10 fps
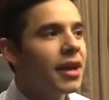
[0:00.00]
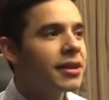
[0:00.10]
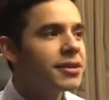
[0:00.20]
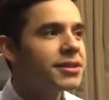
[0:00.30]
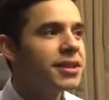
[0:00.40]

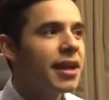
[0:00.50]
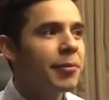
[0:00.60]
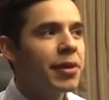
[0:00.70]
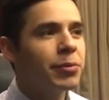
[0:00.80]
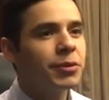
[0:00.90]
And to see
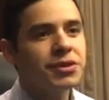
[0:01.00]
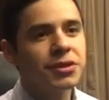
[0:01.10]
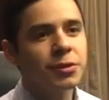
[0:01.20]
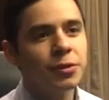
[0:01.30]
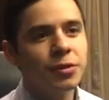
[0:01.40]
that people
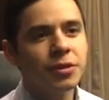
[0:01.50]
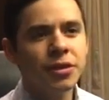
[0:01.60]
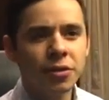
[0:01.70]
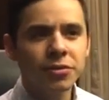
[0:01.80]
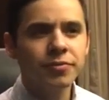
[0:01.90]
still,
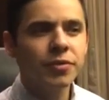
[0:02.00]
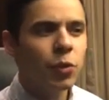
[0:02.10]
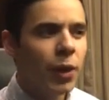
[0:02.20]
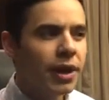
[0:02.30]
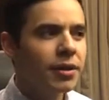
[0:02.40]

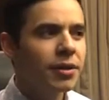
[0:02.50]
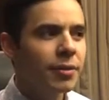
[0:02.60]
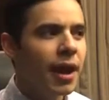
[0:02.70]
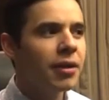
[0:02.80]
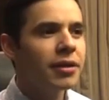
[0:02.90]
waited
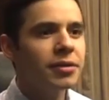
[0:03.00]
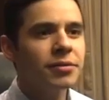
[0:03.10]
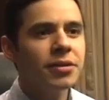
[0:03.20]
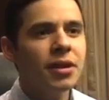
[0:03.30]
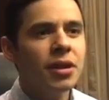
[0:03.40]
around
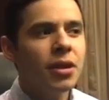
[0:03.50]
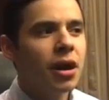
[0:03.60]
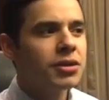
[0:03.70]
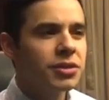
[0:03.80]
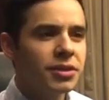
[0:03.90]
and
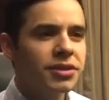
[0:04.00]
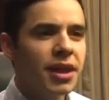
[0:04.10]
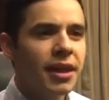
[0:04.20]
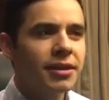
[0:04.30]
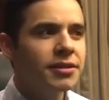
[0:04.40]
are still
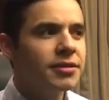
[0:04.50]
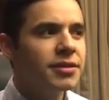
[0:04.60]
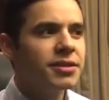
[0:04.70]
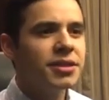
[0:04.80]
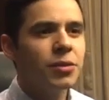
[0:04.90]
excited
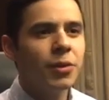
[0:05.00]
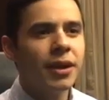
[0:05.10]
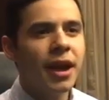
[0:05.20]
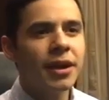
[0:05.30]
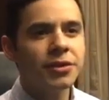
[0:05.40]
to see
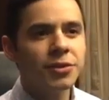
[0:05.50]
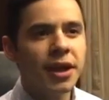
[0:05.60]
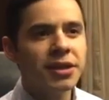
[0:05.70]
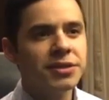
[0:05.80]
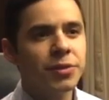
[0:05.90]
what I do
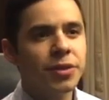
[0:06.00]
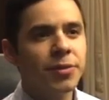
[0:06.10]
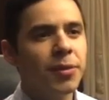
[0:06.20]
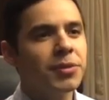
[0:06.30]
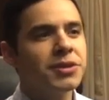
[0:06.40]
next
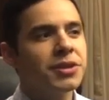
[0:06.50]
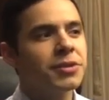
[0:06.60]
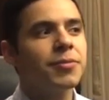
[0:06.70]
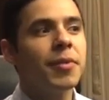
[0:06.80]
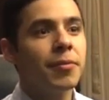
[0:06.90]
with my
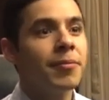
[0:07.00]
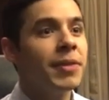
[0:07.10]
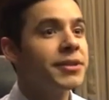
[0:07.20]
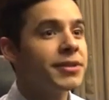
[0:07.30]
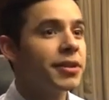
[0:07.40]
music, it
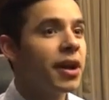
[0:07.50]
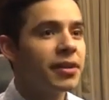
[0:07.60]
means